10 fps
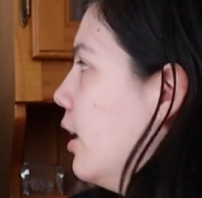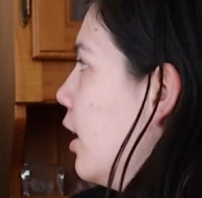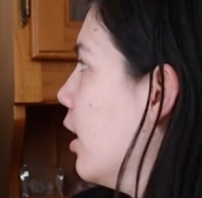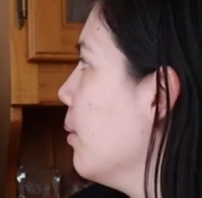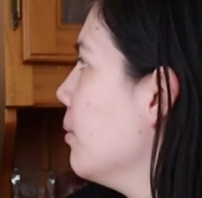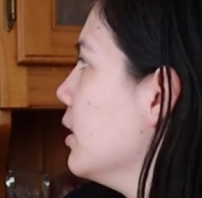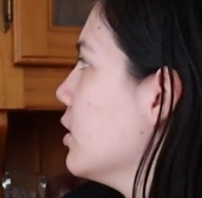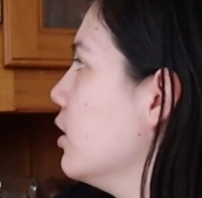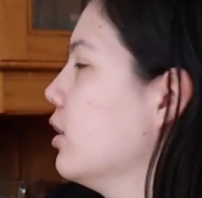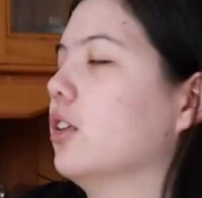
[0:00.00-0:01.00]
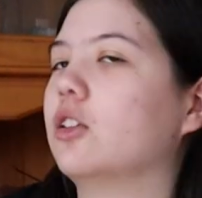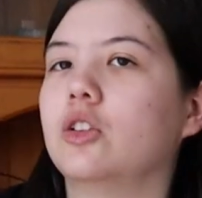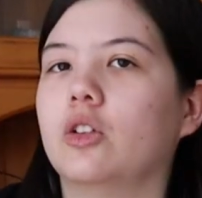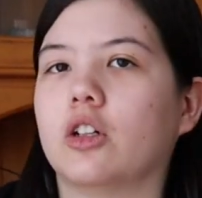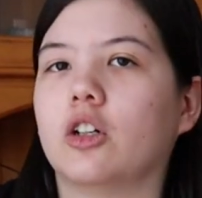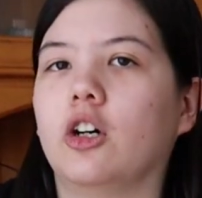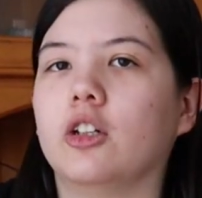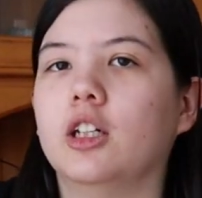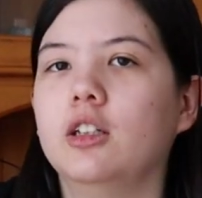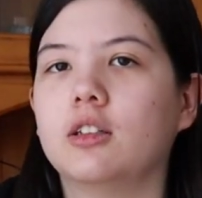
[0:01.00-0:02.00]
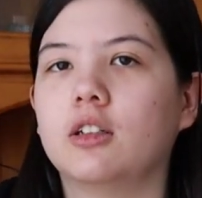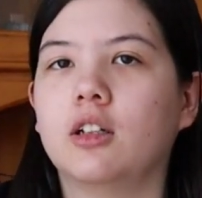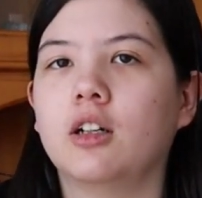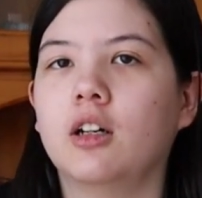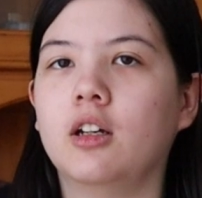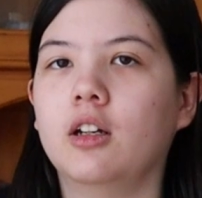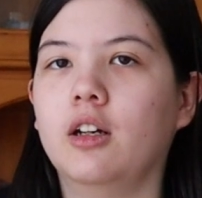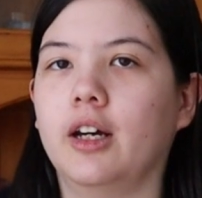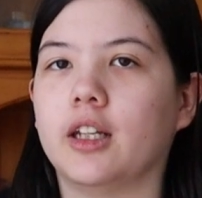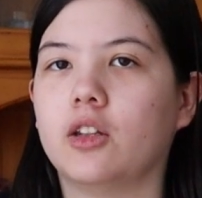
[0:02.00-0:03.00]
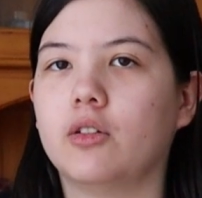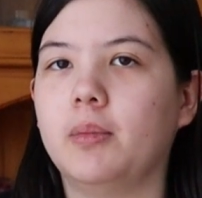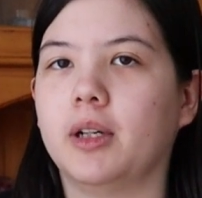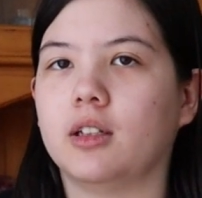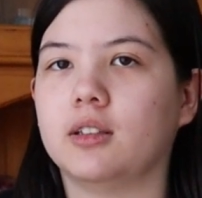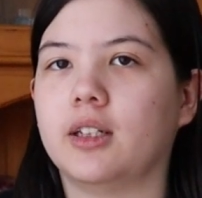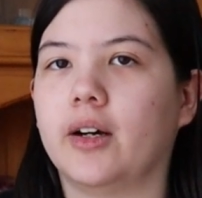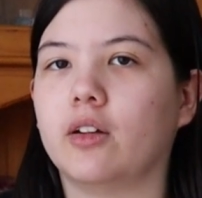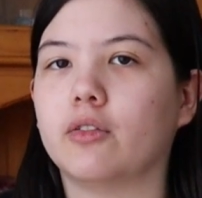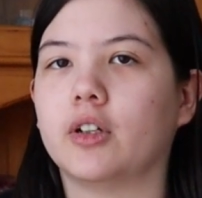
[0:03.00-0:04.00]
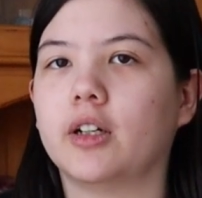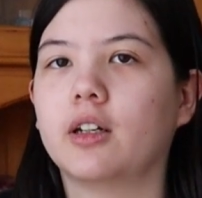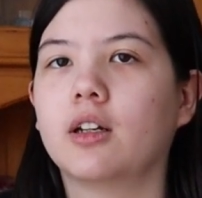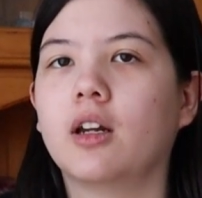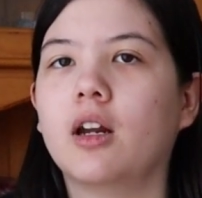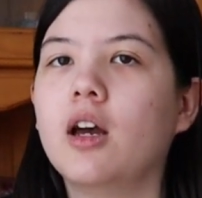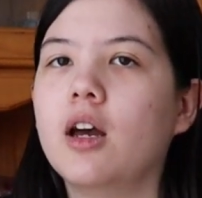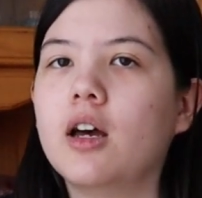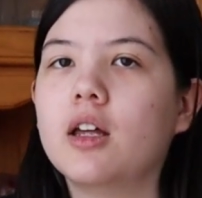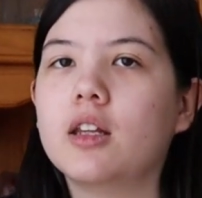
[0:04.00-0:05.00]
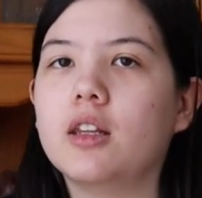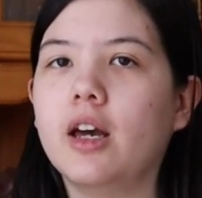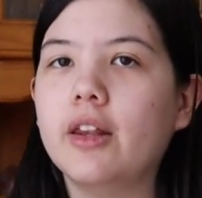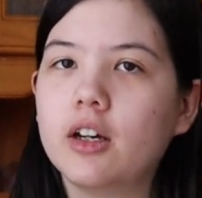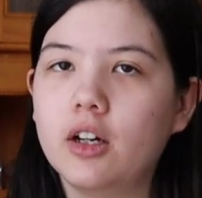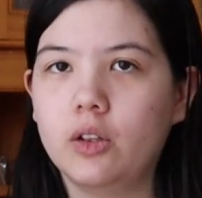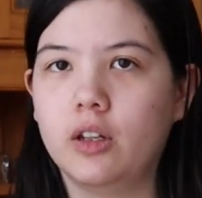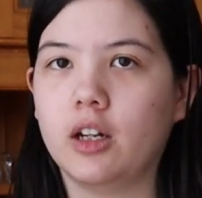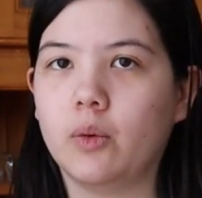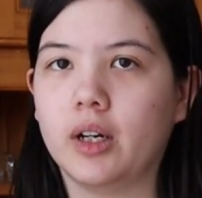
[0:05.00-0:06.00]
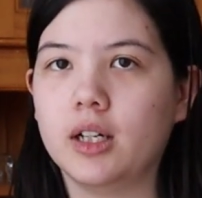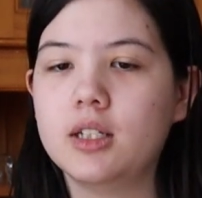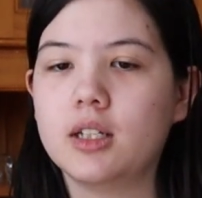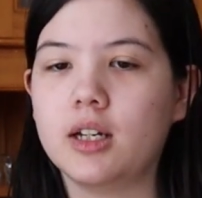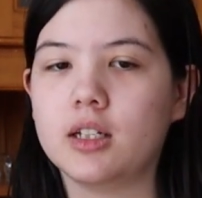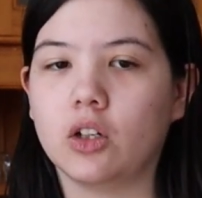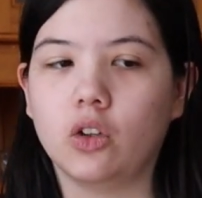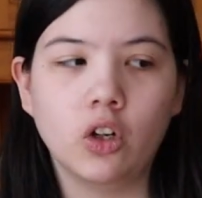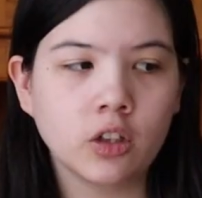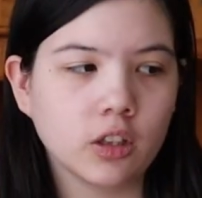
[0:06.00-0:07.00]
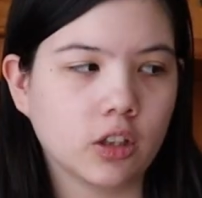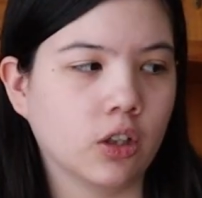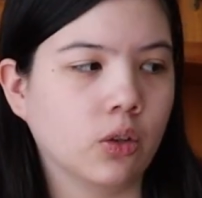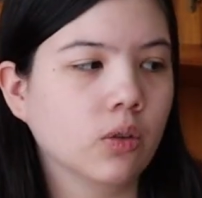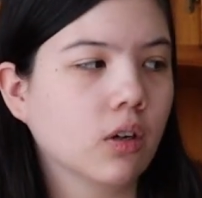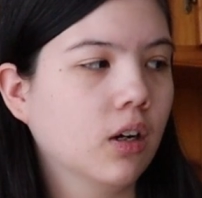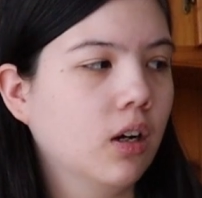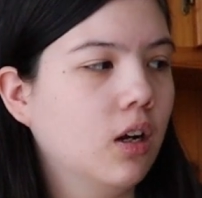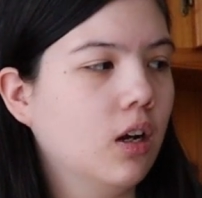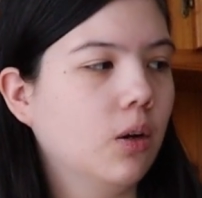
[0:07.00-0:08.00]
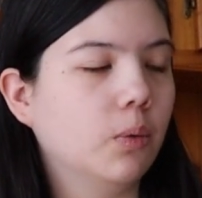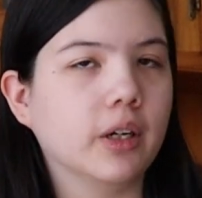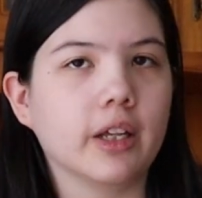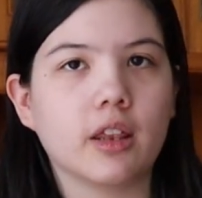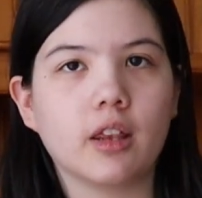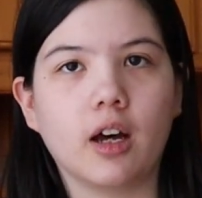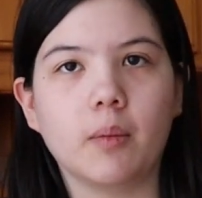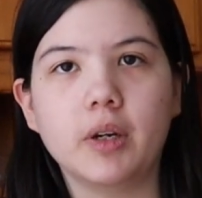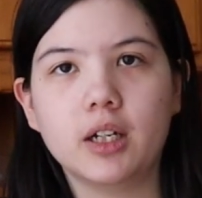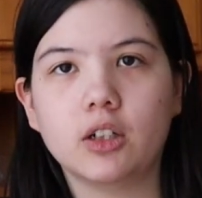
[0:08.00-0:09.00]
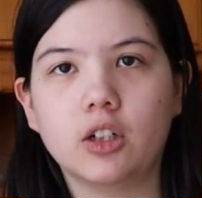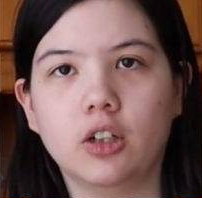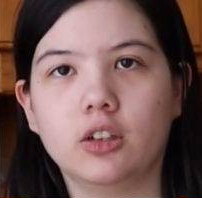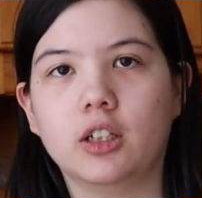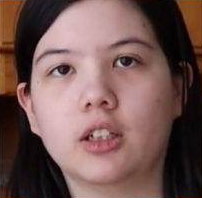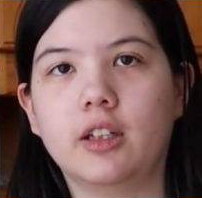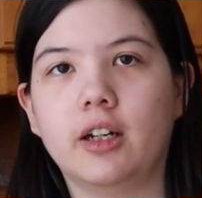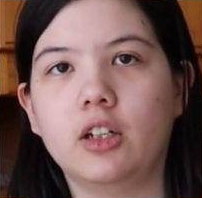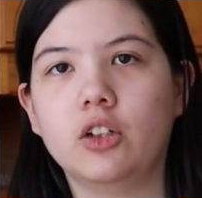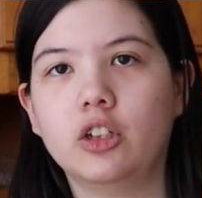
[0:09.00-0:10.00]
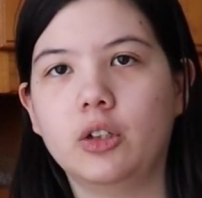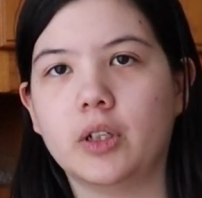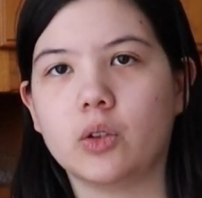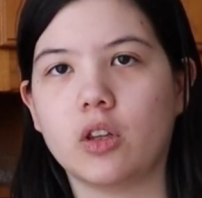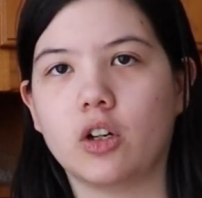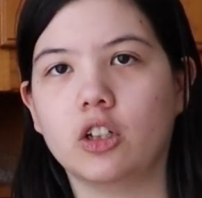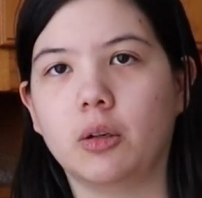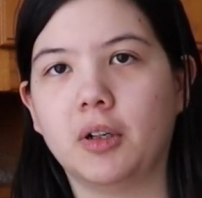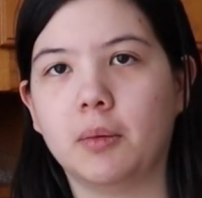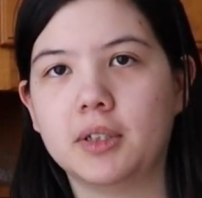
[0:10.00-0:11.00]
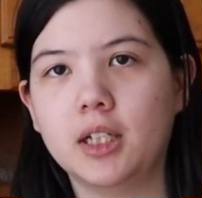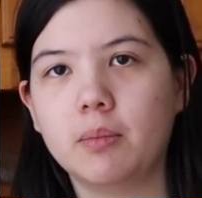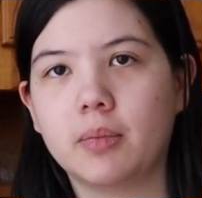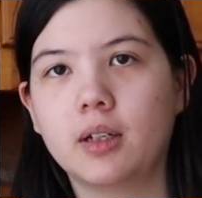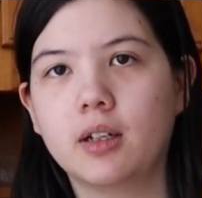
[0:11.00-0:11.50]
It's got a shorter collar and 3 buttons down the front. The other coat that he wears is a longer coat with a bigger collar that he usually wears with the collar popped up.